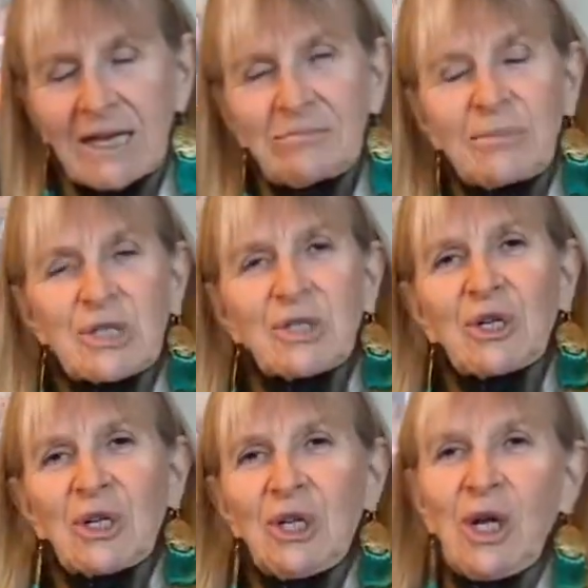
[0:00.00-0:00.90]
But you're going
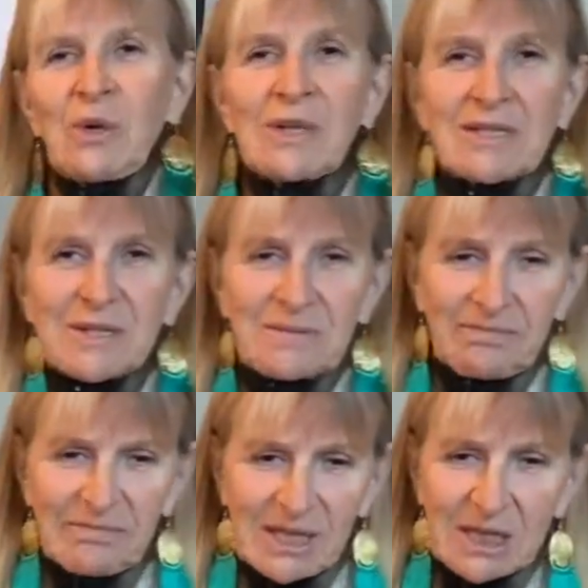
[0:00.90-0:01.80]
to notice
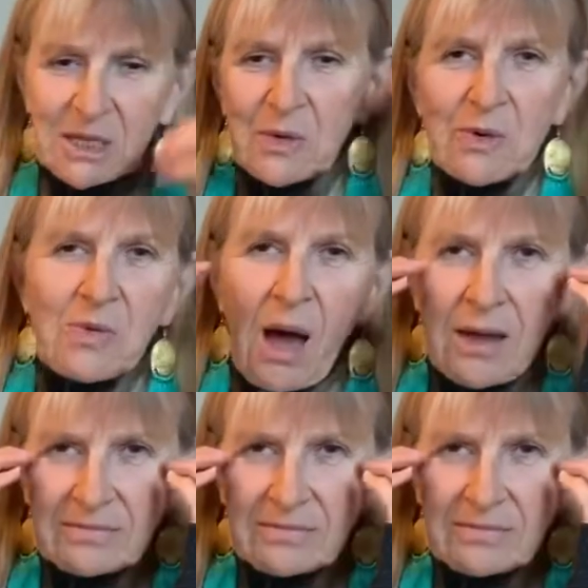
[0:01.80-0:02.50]
clearer thought,